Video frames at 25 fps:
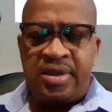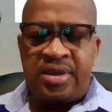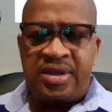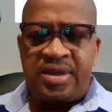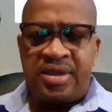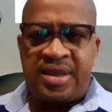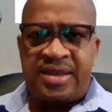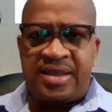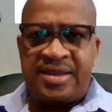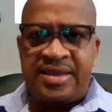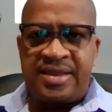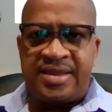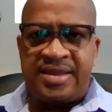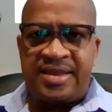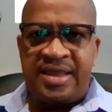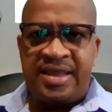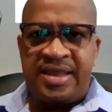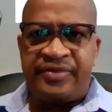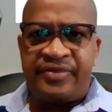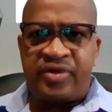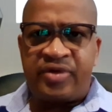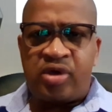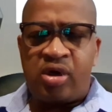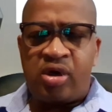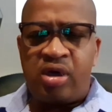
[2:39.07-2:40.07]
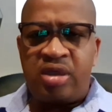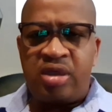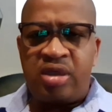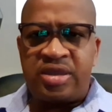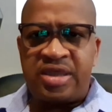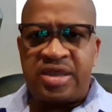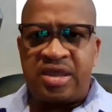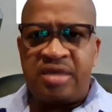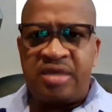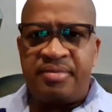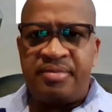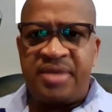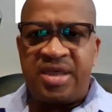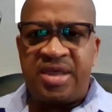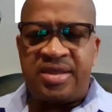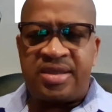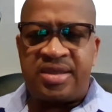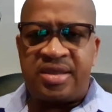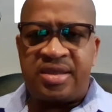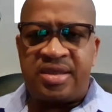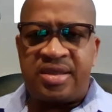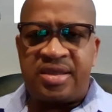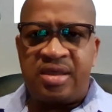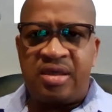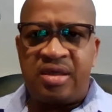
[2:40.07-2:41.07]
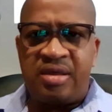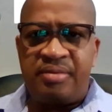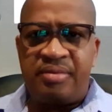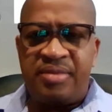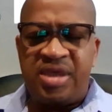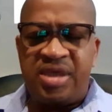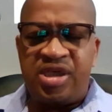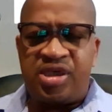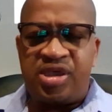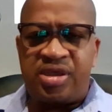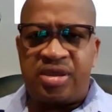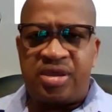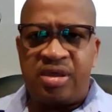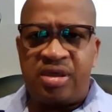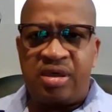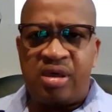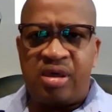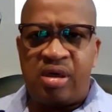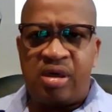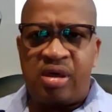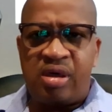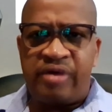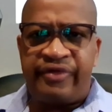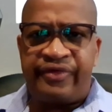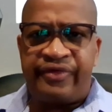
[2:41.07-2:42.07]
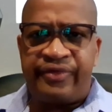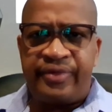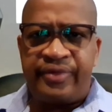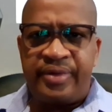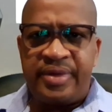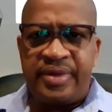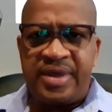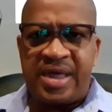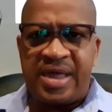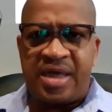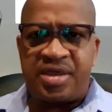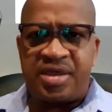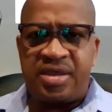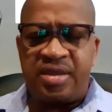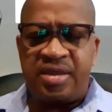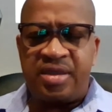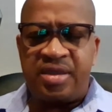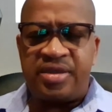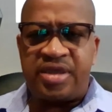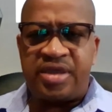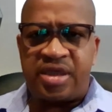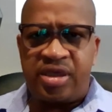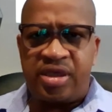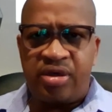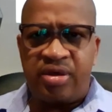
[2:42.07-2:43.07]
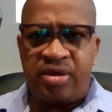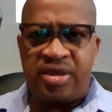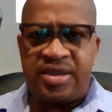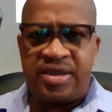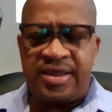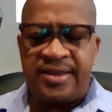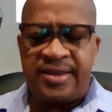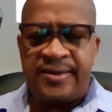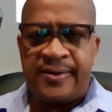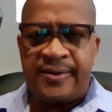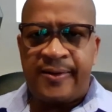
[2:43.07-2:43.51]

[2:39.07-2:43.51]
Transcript: that is even causing the minister of national security